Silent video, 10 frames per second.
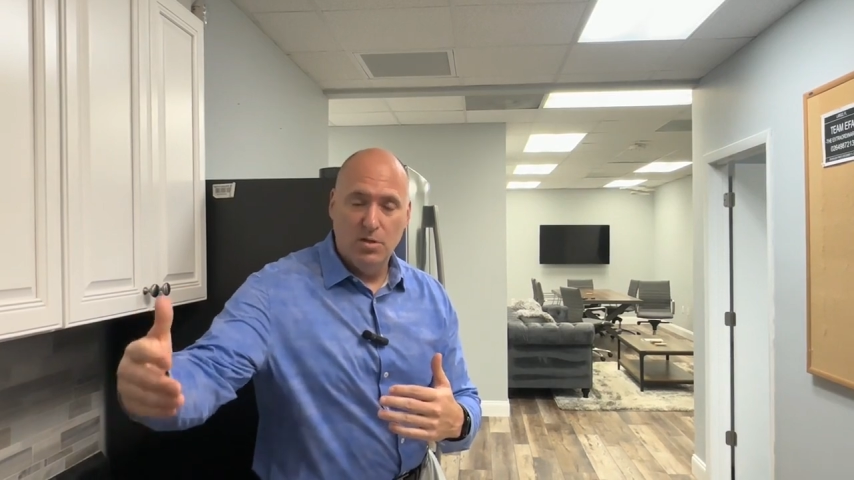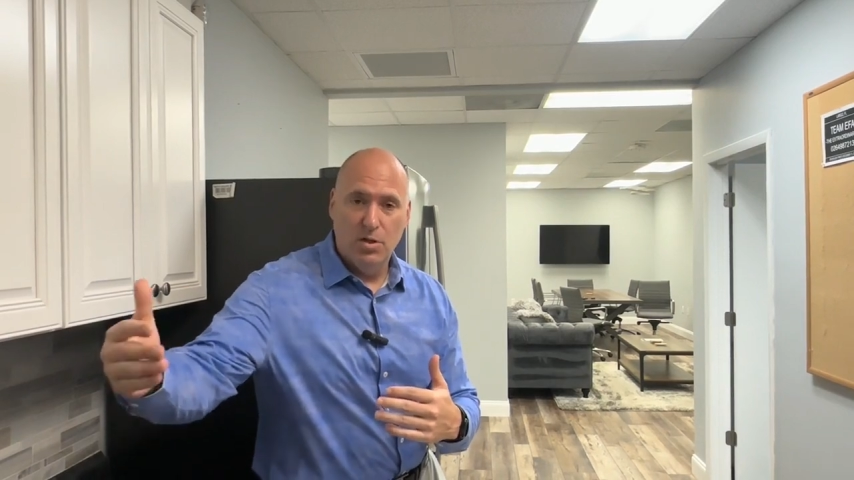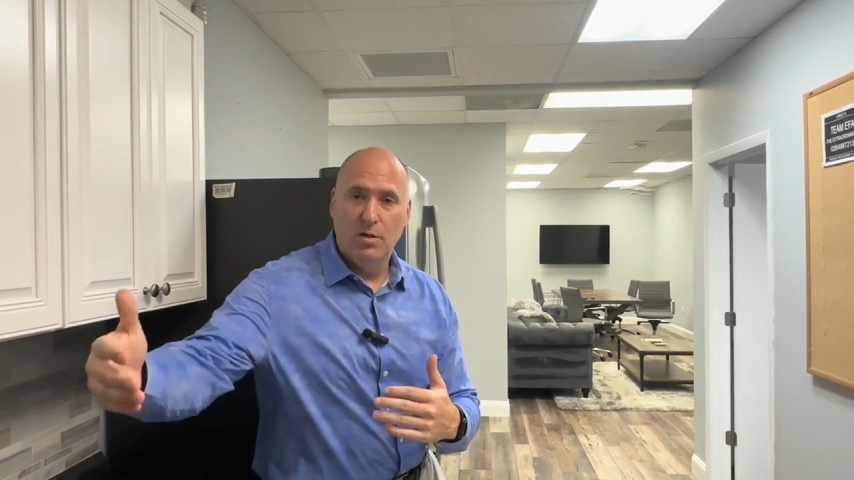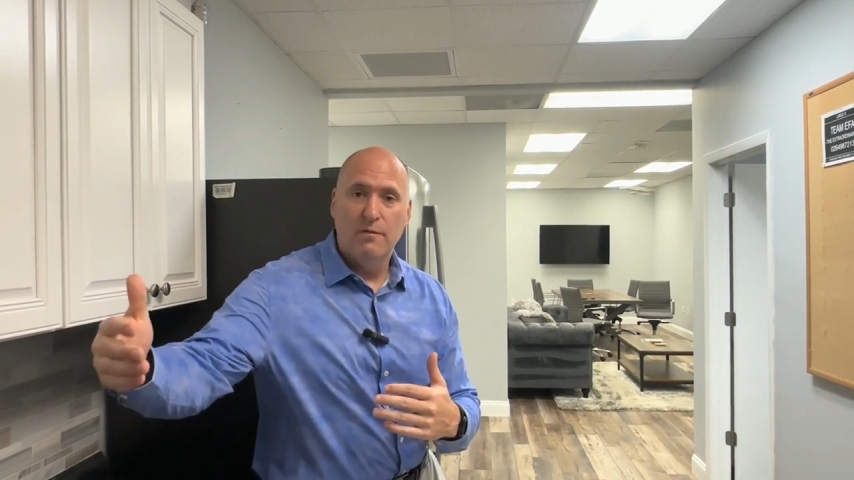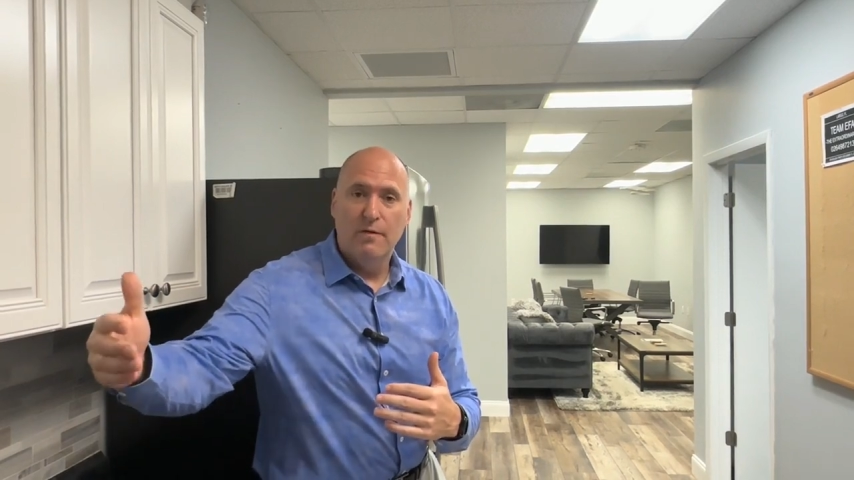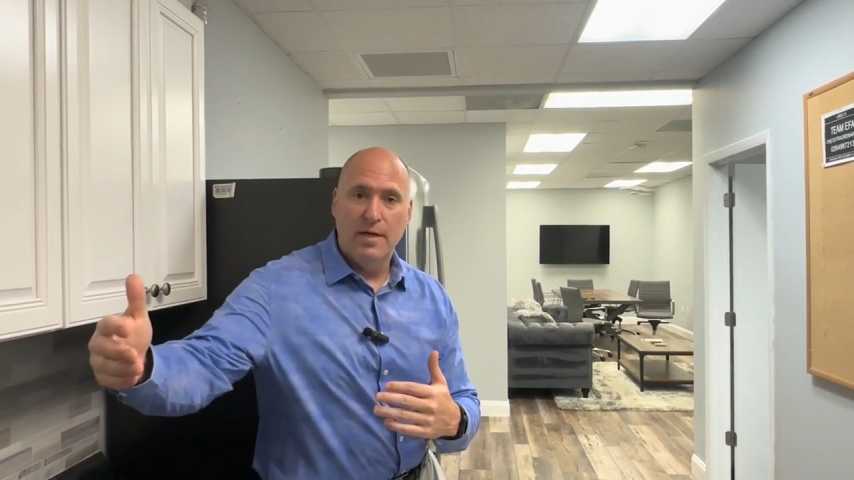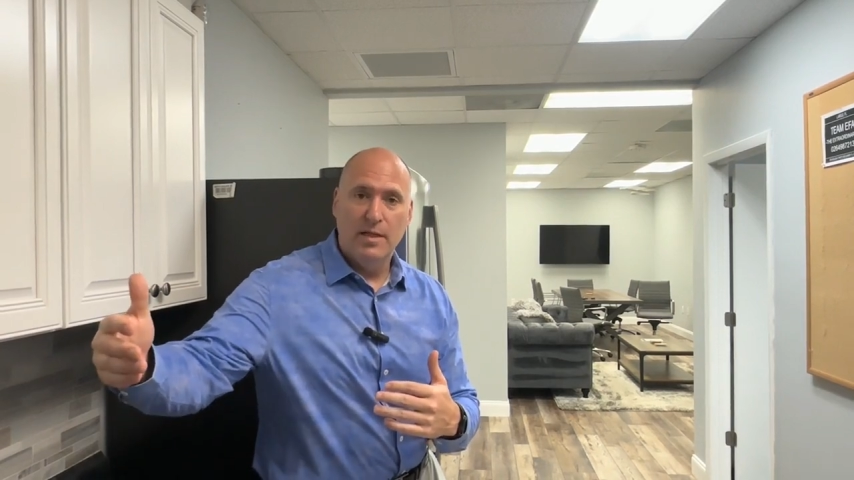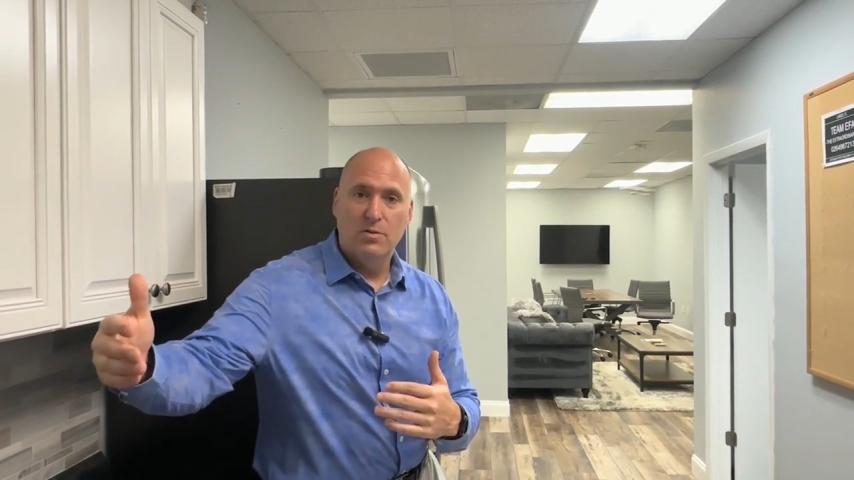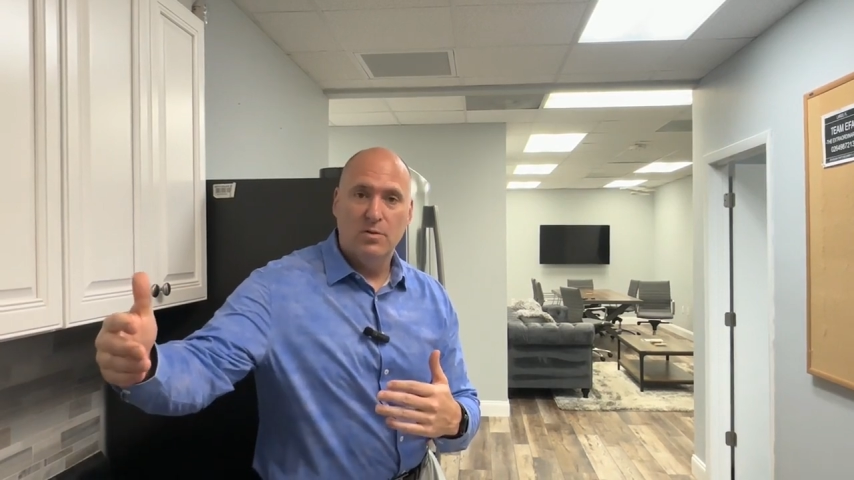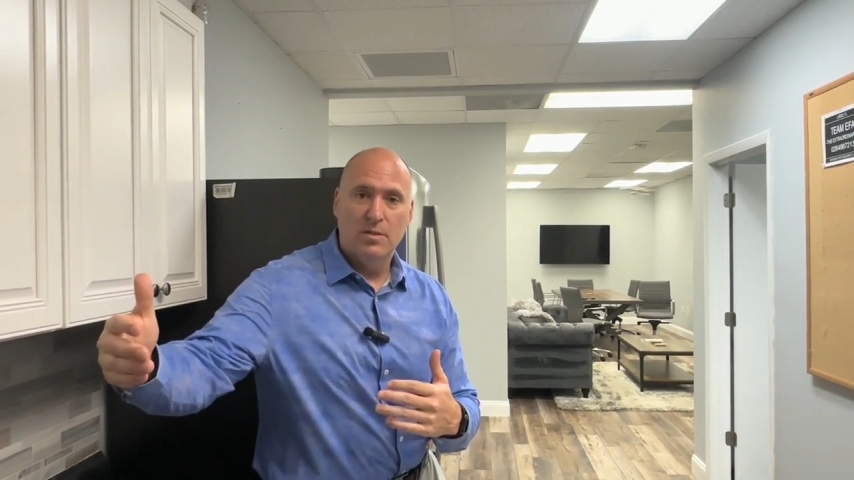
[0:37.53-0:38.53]
to your
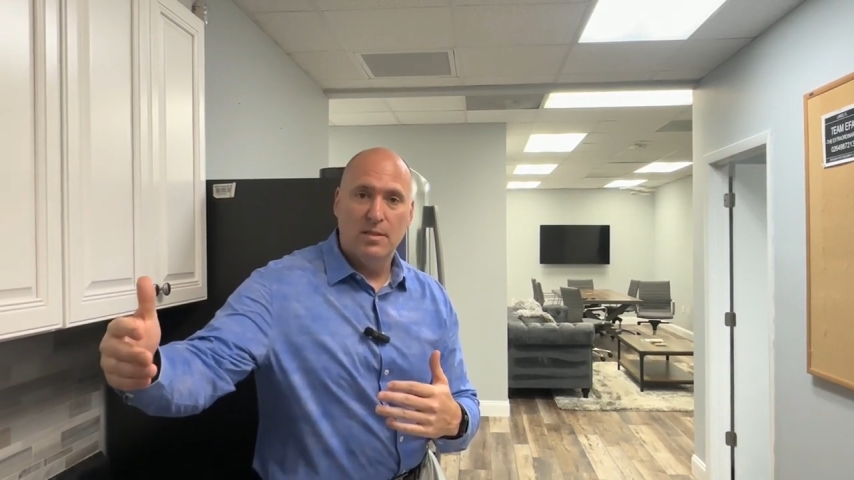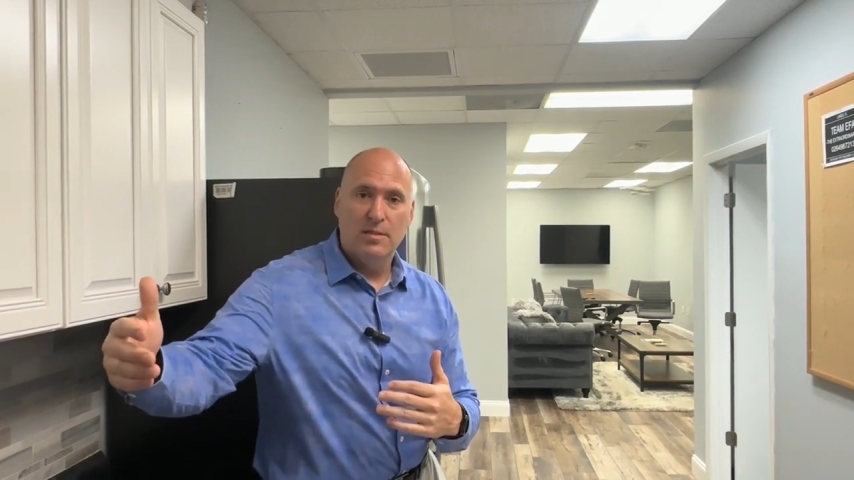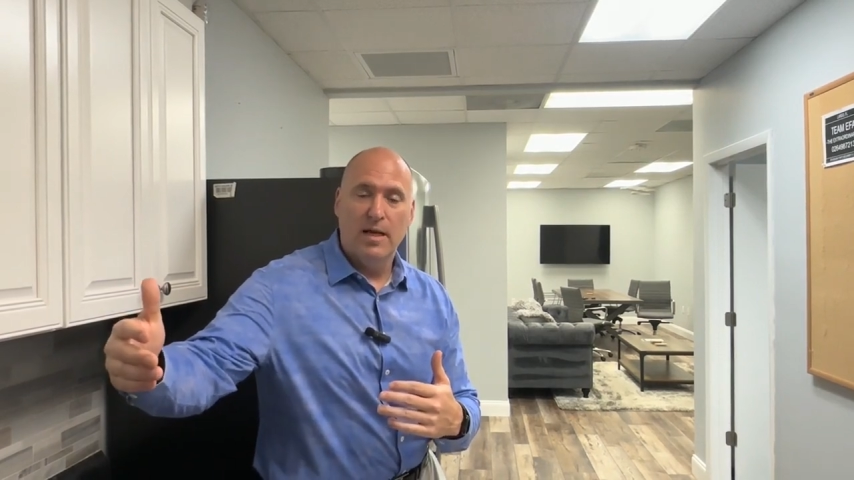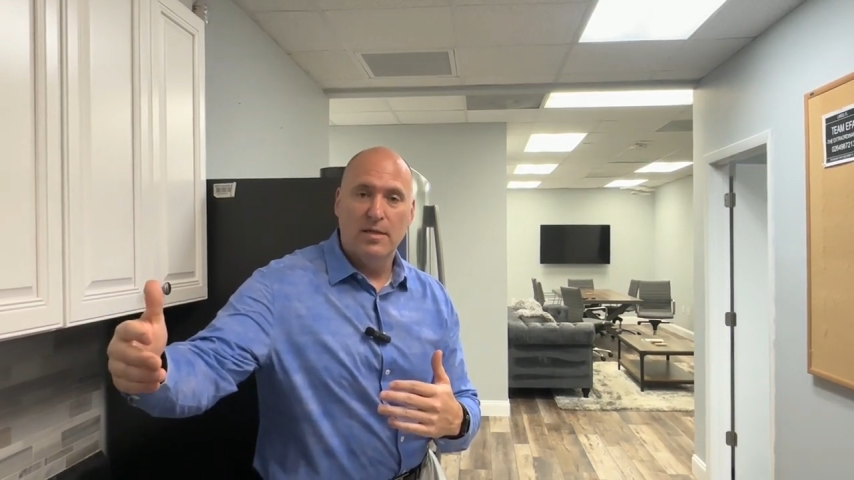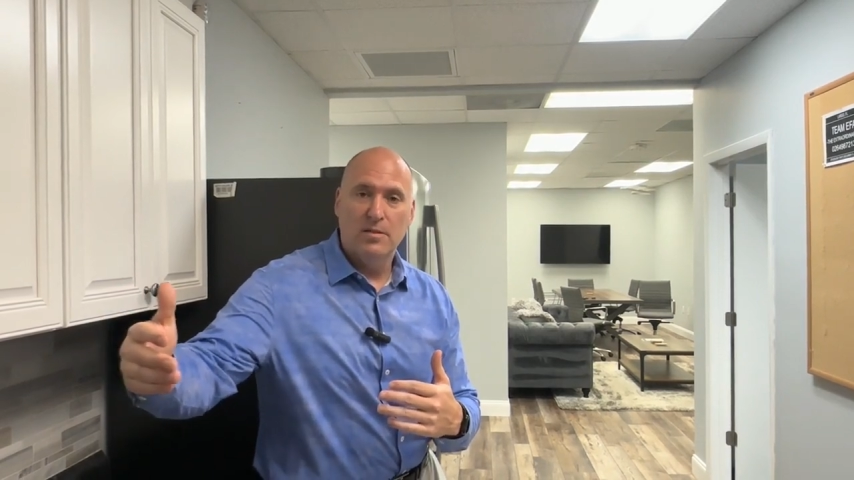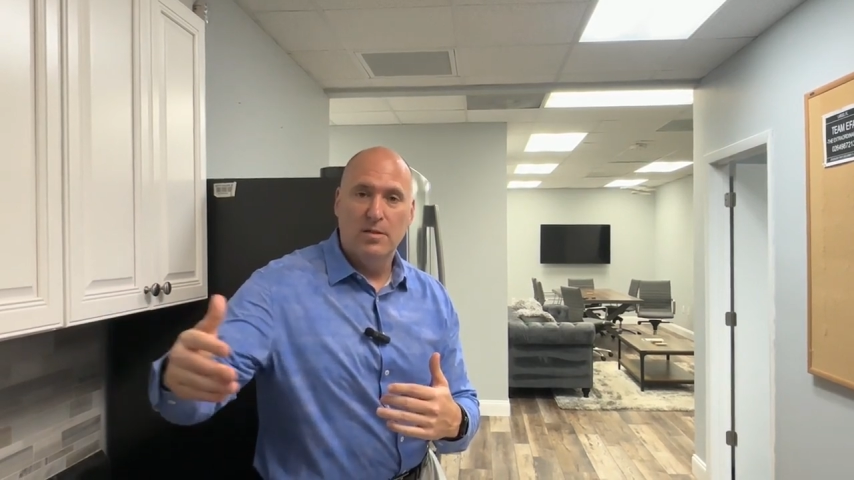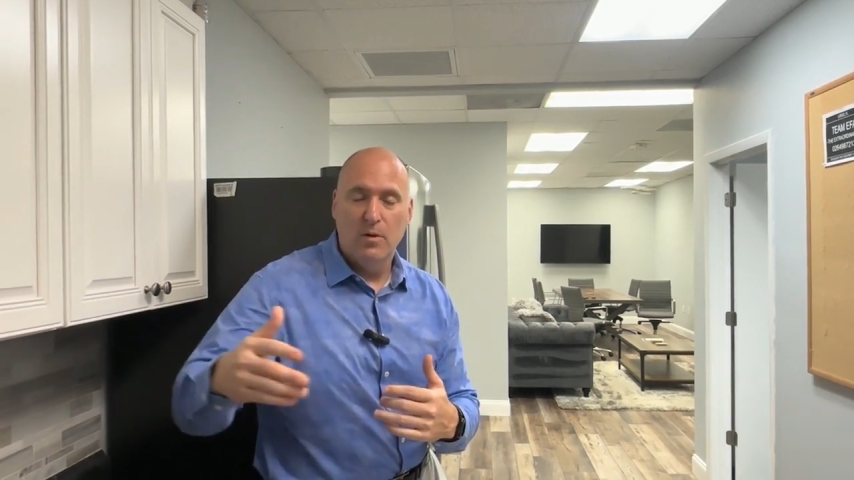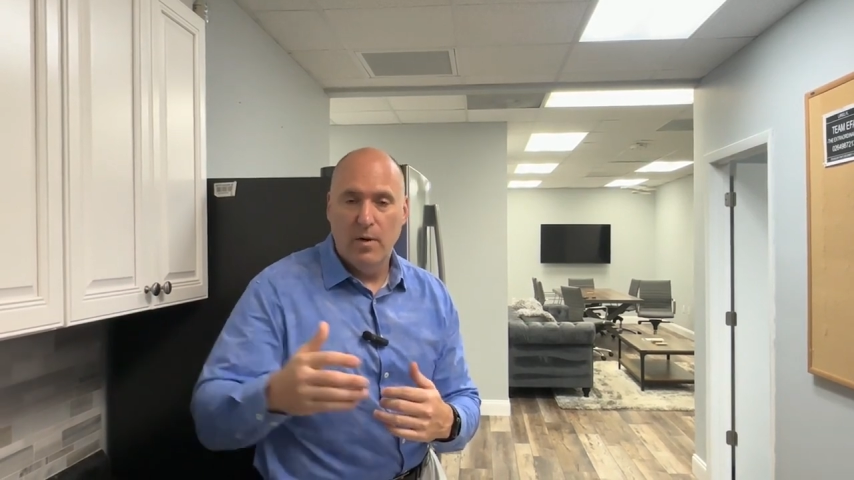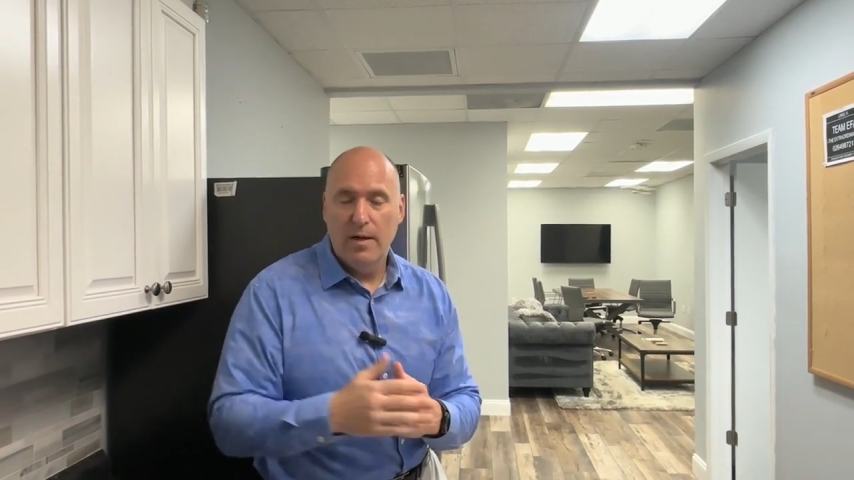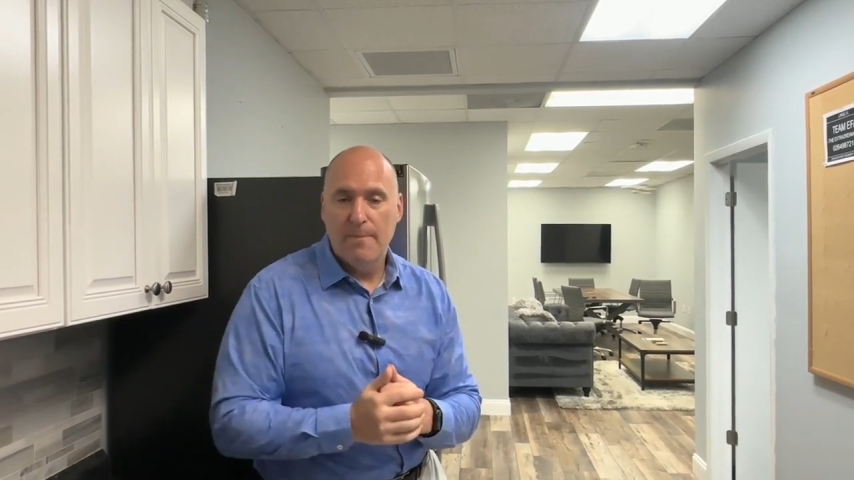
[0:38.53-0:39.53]
financial success. You know
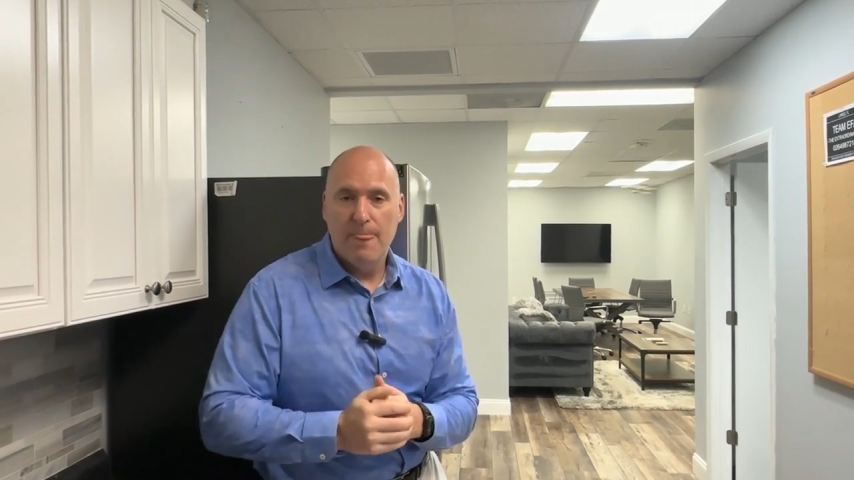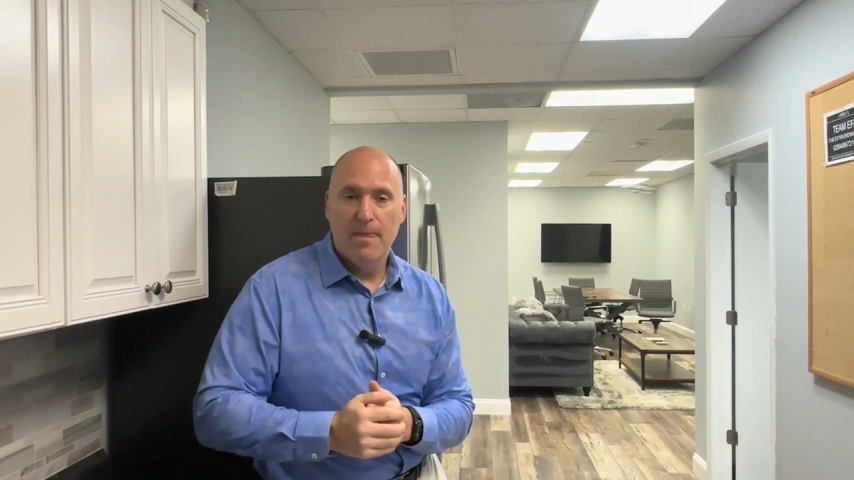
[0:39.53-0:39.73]
what?